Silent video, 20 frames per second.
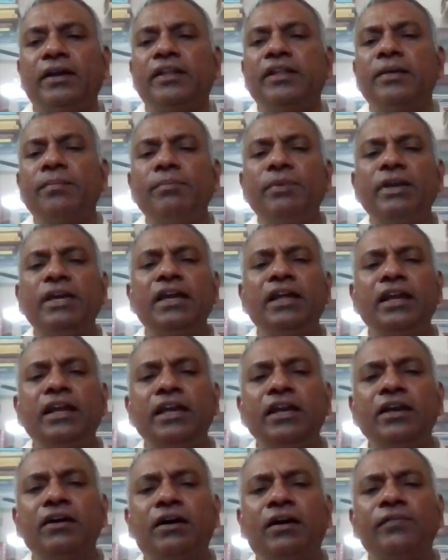The
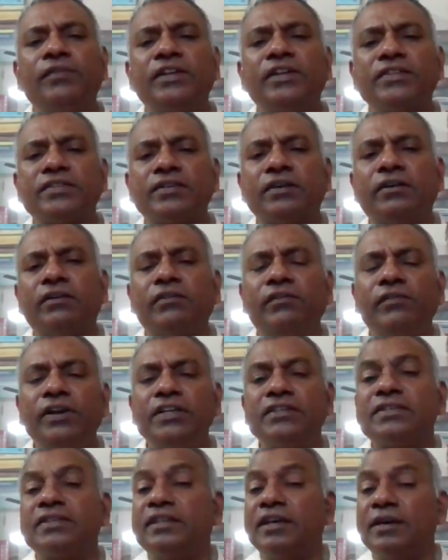meaning of the
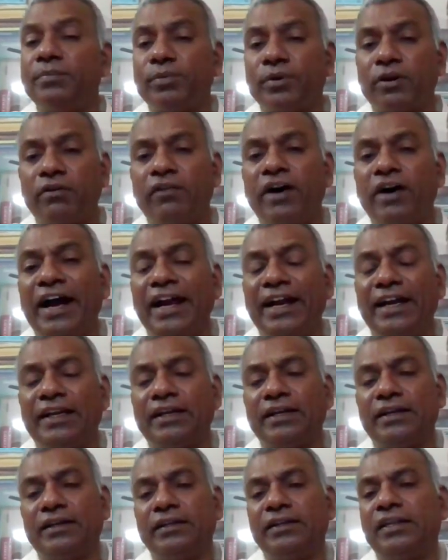service they provide,
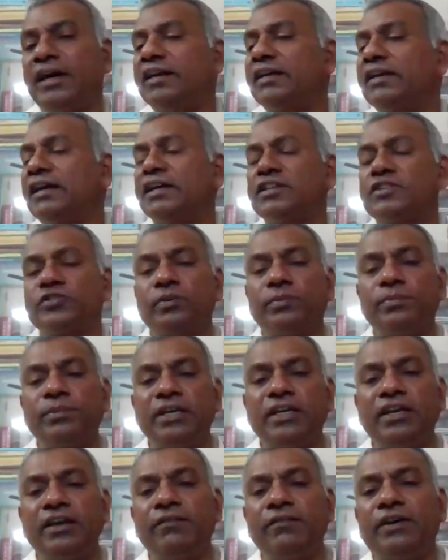that has to
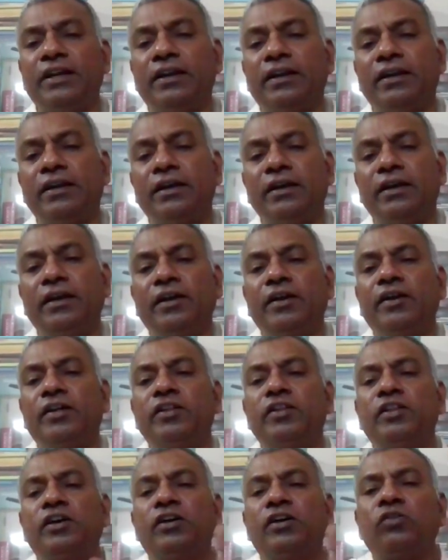be given.
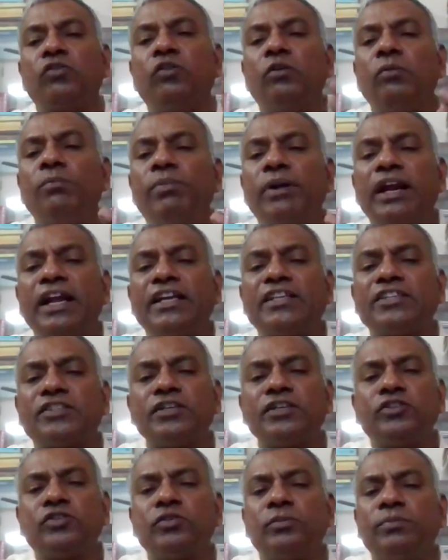the rubrics
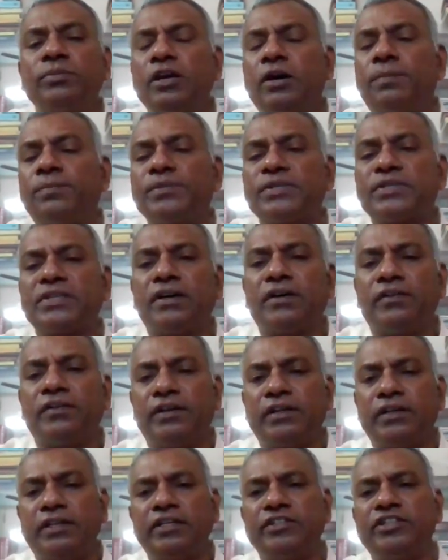to be
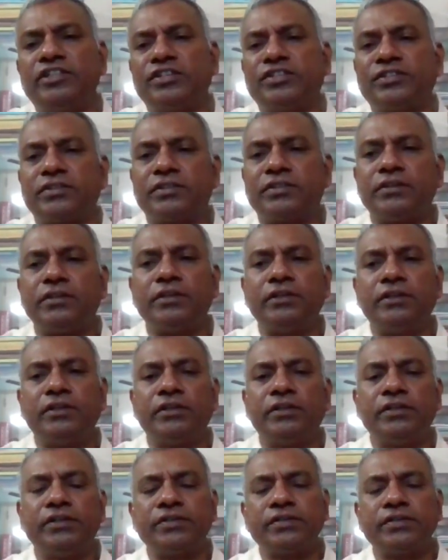observed, the
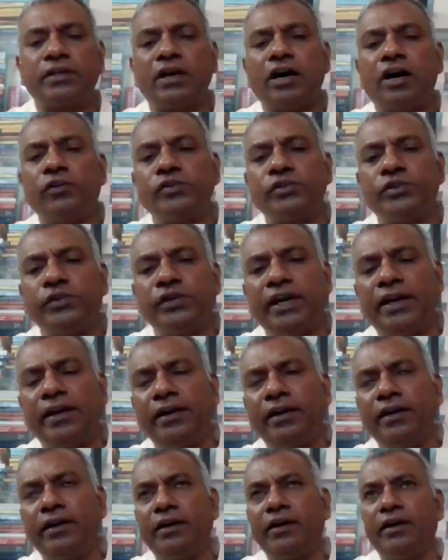gestures, how to
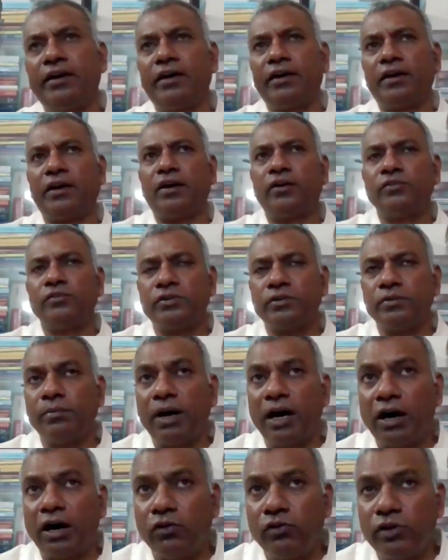enter, how to
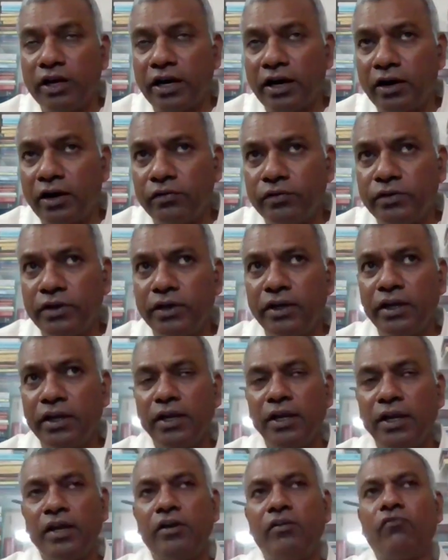bow down,
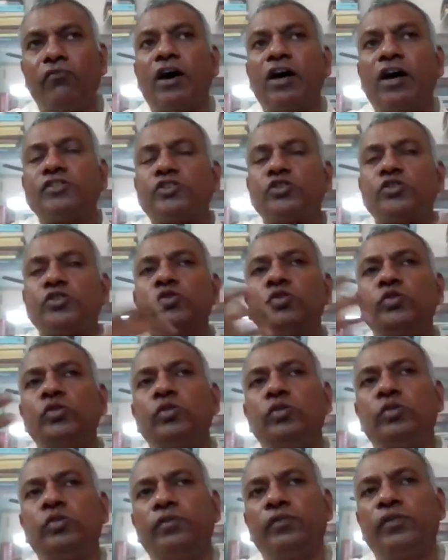what to
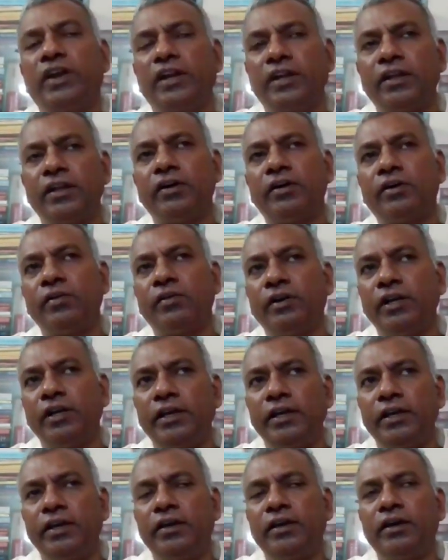do when the
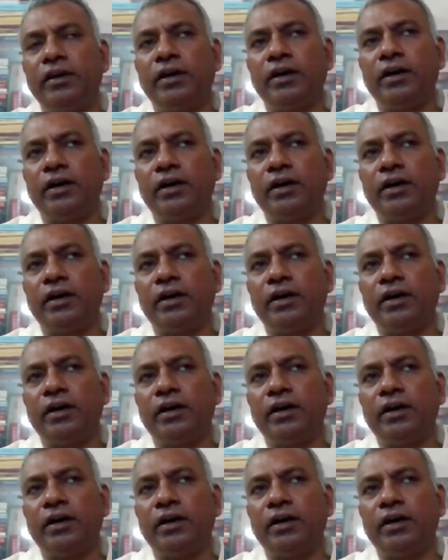holy